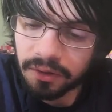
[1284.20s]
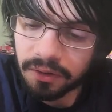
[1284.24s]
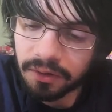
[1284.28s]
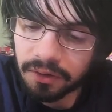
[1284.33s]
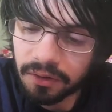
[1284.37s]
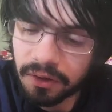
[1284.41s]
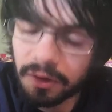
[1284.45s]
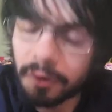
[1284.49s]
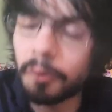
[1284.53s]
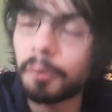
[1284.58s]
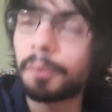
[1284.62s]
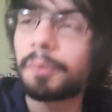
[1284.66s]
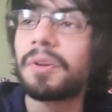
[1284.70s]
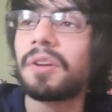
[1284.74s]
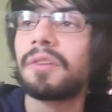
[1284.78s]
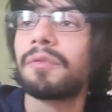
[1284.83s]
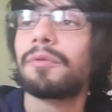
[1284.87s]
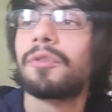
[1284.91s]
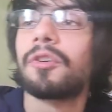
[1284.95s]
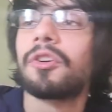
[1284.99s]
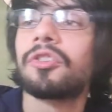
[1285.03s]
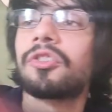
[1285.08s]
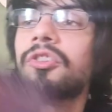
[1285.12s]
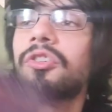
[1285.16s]
European
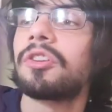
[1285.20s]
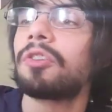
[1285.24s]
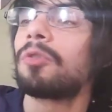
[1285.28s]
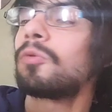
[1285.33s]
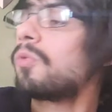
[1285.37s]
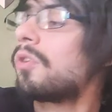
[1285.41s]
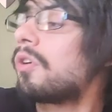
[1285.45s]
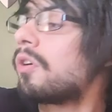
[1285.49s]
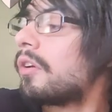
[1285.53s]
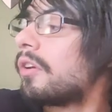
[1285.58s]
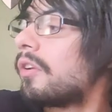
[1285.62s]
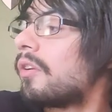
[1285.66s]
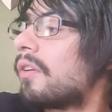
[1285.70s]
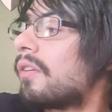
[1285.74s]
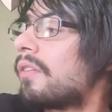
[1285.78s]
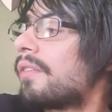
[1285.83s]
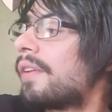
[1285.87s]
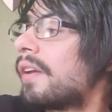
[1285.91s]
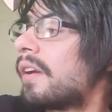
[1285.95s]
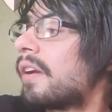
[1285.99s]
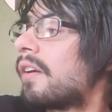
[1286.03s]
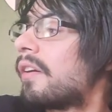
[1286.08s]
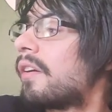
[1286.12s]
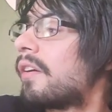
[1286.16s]
version as well. It looks
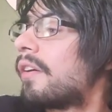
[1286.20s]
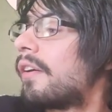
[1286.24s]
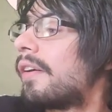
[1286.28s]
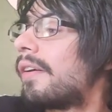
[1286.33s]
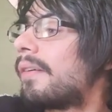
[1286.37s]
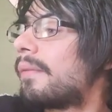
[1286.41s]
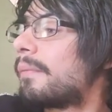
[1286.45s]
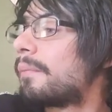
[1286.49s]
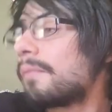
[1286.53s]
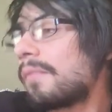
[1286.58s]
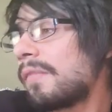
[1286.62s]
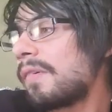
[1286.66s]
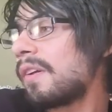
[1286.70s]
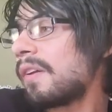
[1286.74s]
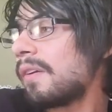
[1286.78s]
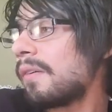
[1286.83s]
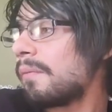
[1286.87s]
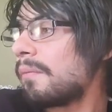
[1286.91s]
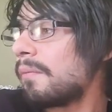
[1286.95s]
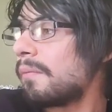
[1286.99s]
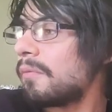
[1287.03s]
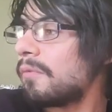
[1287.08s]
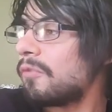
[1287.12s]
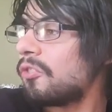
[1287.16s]
like a
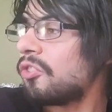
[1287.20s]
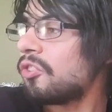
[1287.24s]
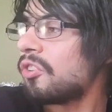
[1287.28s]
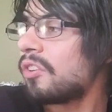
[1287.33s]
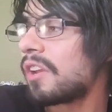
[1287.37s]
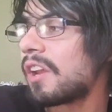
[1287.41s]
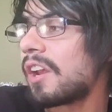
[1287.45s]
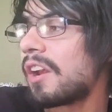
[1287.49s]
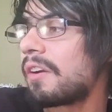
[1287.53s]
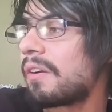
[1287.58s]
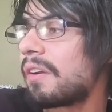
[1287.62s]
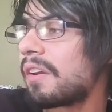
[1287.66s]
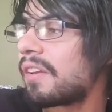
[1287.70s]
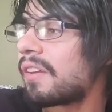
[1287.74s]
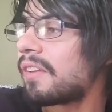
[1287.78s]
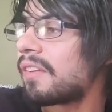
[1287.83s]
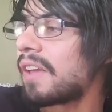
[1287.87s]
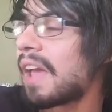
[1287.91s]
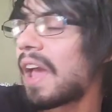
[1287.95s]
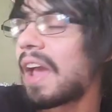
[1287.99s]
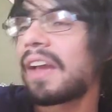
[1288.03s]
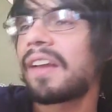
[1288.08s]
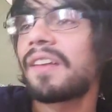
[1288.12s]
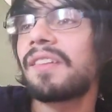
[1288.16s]
generic
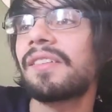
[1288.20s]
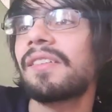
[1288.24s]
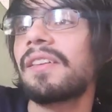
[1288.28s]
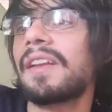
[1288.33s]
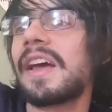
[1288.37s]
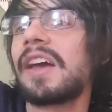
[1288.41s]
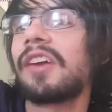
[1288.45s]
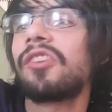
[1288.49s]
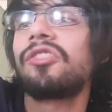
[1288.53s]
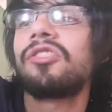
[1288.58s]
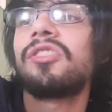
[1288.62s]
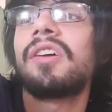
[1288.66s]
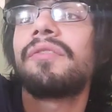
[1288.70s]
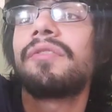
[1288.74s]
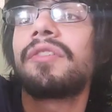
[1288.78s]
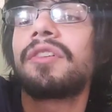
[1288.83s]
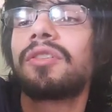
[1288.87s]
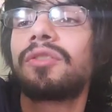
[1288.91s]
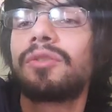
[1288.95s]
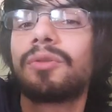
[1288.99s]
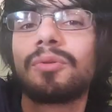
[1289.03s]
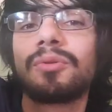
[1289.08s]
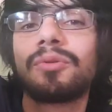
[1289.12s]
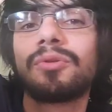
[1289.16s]
hack and slash,
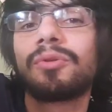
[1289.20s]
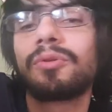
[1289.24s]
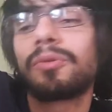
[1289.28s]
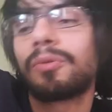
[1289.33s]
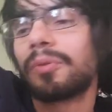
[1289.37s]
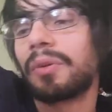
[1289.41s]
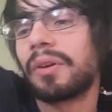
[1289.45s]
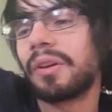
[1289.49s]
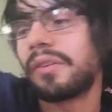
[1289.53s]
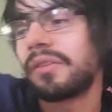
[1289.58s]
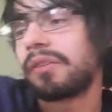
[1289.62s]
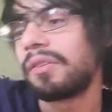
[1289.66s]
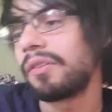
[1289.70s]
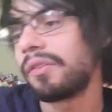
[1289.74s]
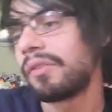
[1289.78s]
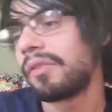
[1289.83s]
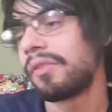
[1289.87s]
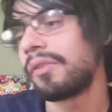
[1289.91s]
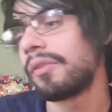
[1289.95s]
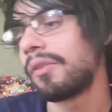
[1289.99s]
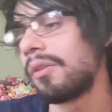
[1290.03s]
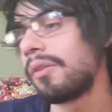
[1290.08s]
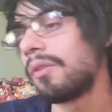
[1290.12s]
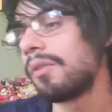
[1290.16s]
nothing too crazy,
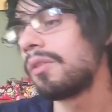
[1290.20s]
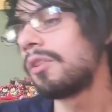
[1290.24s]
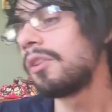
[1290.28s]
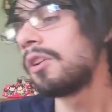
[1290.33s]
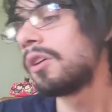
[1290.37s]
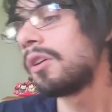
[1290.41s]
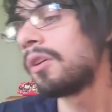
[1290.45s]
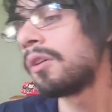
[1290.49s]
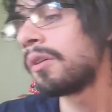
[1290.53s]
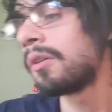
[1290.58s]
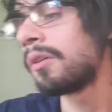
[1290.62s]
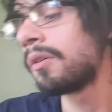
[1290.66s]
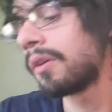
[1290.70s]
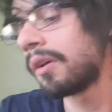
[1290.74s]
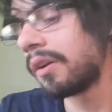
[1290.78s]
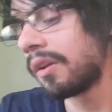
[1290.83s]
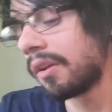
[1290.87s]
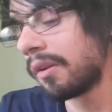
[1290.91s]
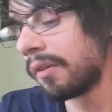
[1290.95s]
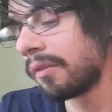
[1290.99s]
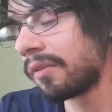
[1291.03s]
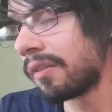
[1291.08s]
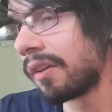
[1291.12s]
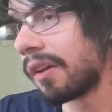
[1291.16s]
so
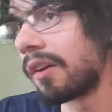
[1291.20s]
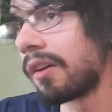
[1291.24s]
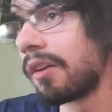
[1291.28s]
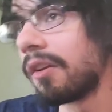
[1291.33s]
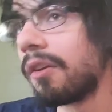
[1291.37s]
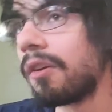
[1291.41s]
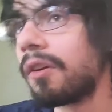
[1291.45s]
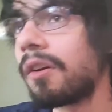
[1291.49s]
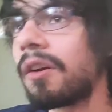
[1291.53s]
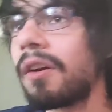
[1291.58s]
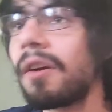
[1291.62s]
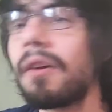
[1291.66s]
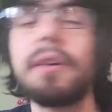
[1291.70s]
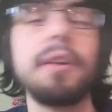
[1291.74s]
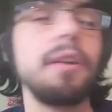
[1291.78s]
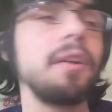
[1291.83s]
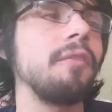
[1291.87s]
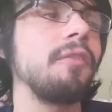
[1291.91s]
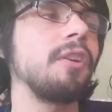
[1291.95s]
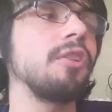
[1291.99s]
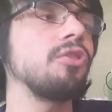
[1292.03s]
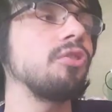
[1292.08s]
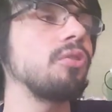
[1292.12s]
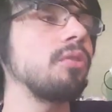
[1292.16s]
I'll take a look at it
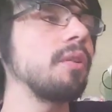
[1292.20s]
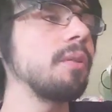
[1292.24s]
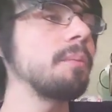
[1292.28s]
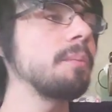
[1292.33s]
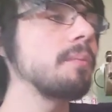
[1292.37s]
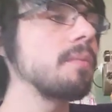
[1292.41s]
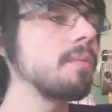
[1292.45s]
eventually.